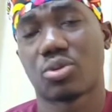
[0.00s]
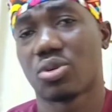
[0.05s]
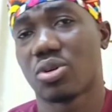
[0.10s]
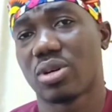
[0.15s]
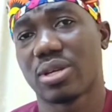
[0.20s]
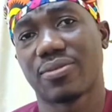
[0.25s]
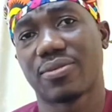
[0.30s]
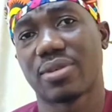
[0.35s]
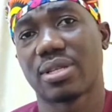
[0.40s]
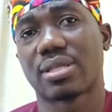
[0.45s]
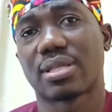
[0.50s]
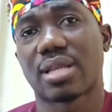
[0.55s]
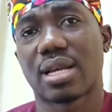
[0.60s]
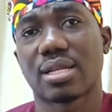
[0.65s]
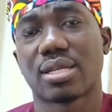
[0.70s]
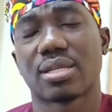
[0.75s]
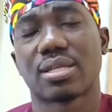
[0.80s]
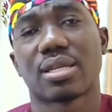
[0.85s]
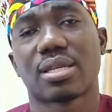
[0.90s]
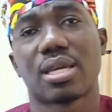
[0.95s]
or not even
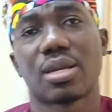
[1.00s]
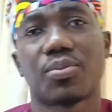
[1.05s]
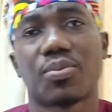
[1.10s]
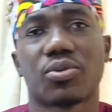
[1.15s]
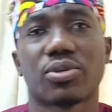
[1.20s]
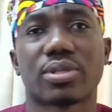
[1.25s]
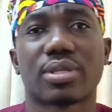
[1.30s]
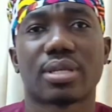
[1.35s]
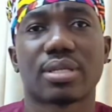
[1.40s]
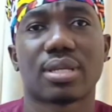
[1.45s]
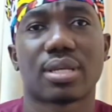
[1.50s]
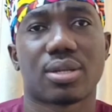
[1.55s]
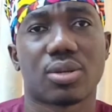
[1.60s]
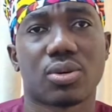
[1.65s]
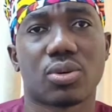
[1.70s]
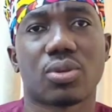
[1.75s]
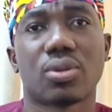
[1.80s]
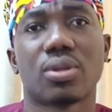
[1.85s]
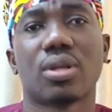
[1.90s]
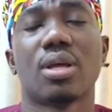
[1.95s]
start the decay process at
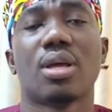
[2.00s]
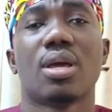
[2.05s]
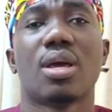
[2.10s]
all.